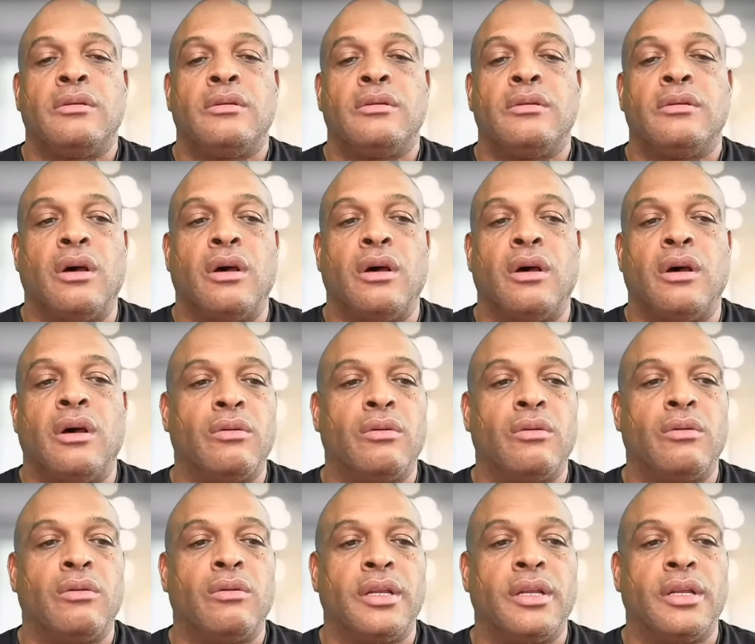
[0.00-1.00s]
So
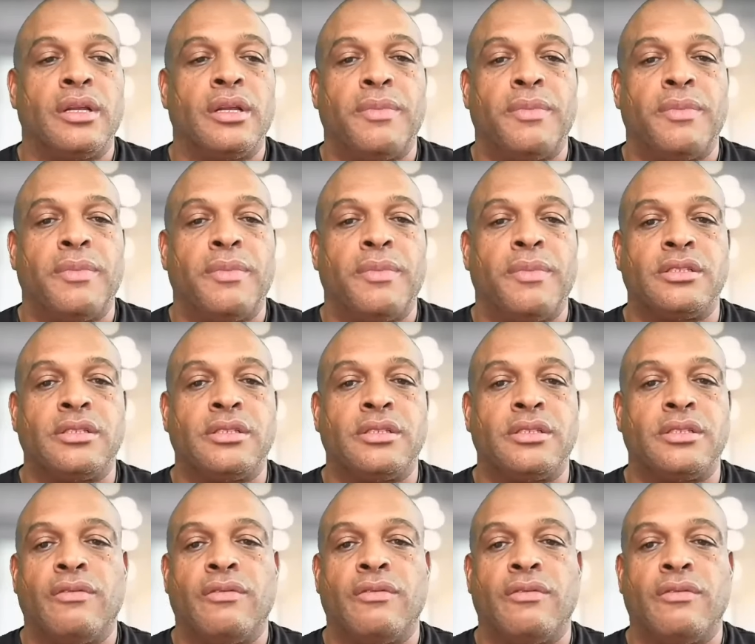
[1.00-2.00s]
getting this message
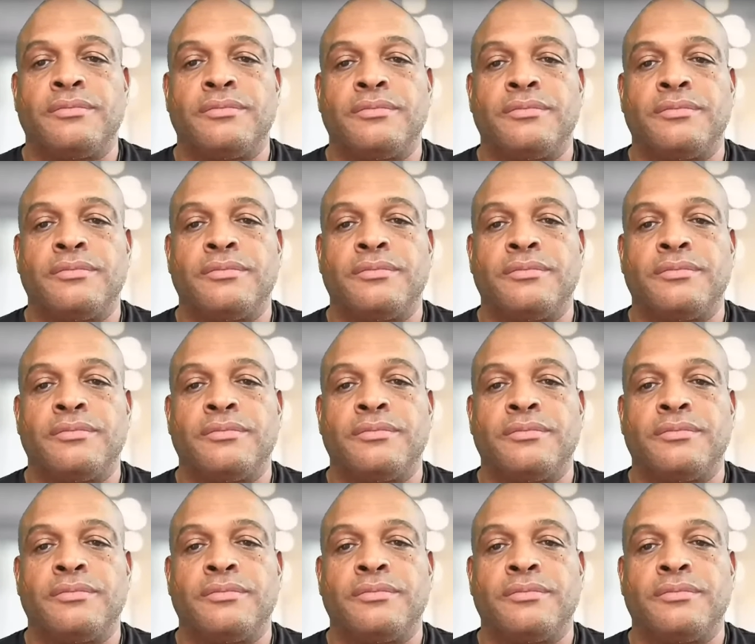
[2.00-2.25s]
over.